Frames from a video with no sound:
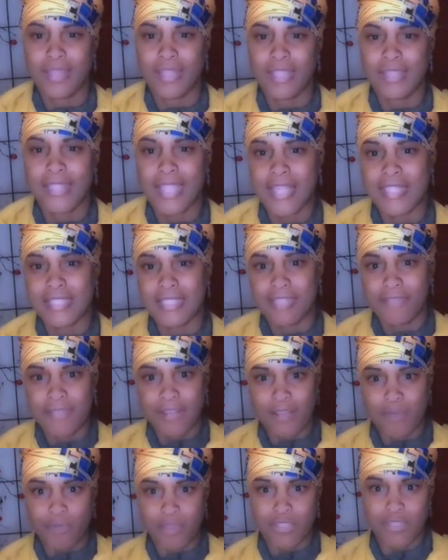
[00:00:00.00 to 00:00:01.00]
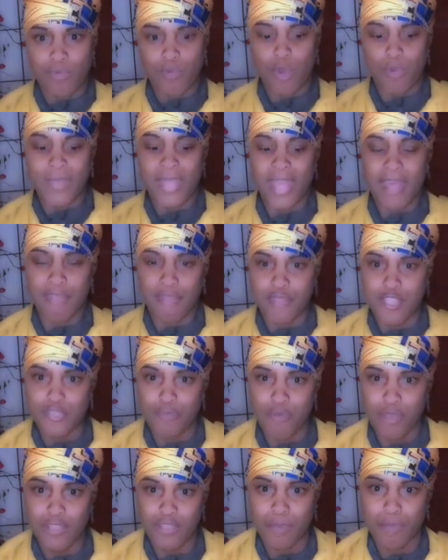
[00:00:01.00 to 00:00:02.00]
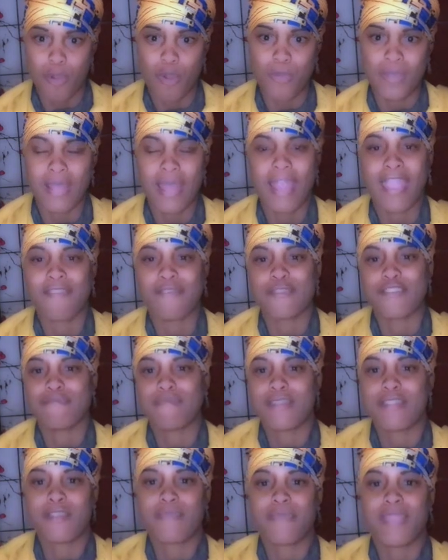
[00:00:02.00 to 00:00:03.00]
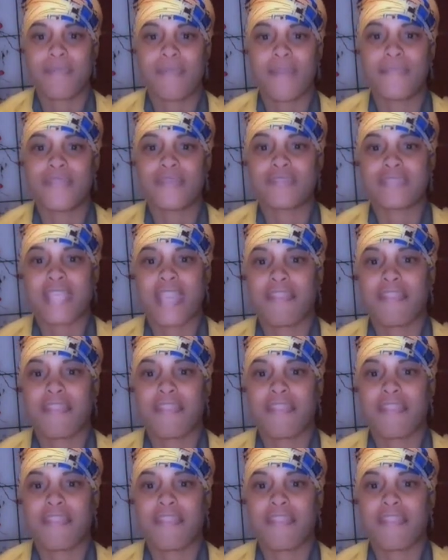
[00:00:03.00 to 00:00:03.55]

That is living in the present moment. At this present moment, I have enough money to pay my bills.